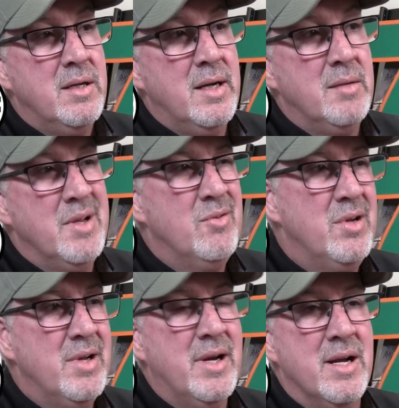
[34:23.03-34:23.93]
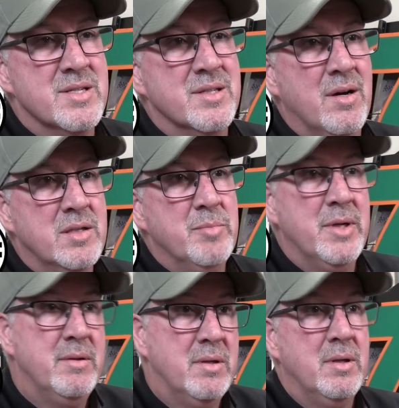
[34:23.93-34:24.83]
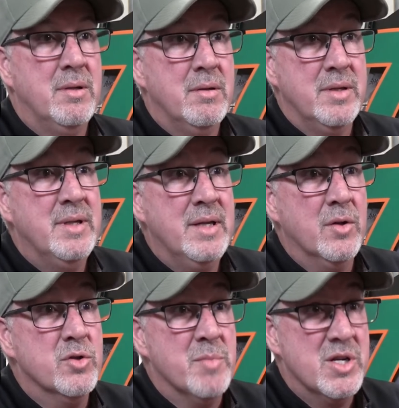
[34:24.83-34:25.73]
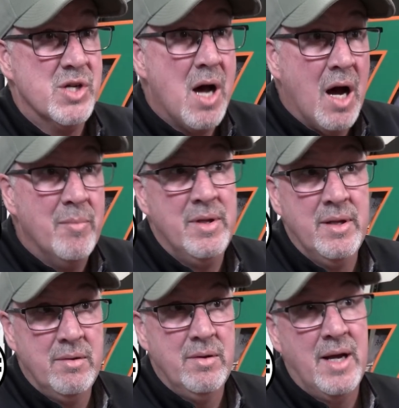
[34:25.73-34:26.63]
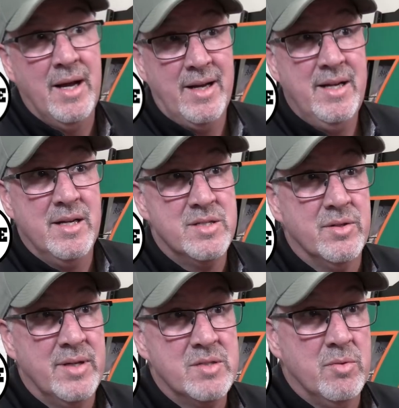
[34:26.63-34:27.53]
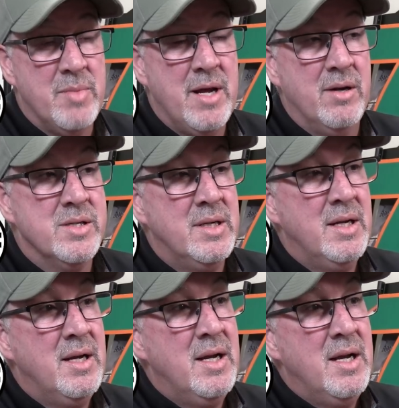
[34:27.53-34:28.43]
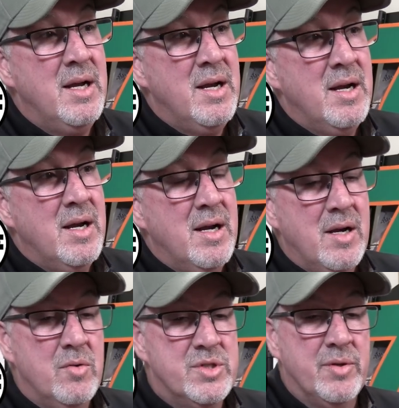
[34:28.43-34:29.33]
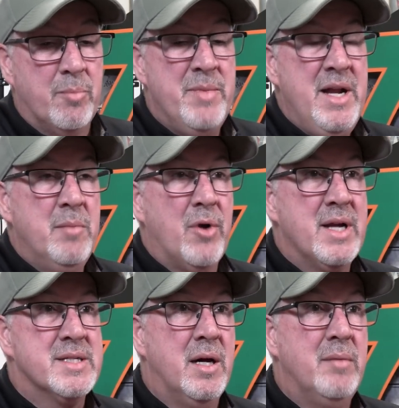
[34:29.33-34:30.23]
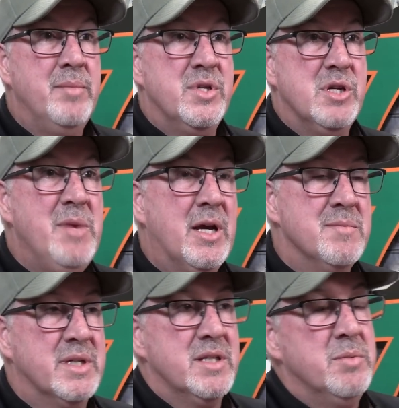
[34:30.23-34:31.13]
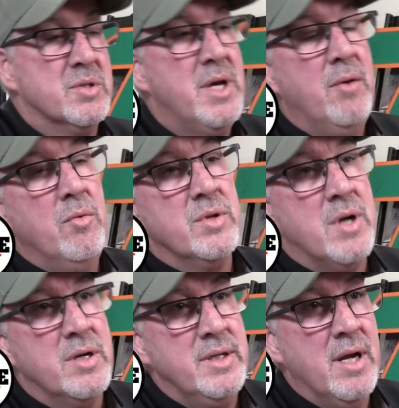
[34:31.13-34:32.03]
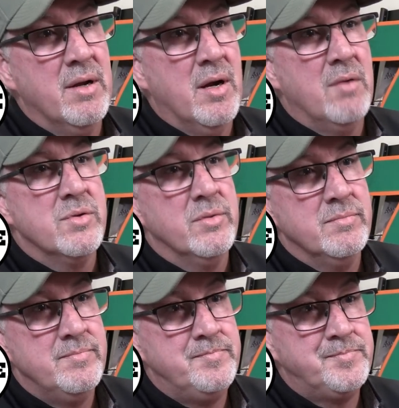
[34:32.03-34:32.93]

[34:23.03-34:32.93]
And I'm like, "Well, that kind of sucks, but didn't lose my job, and I got kids, so that's what matters." So the meeting breaks up. Jimmy comes and gets me. and Goes, "Hey, we want to talk to you down in the conference room."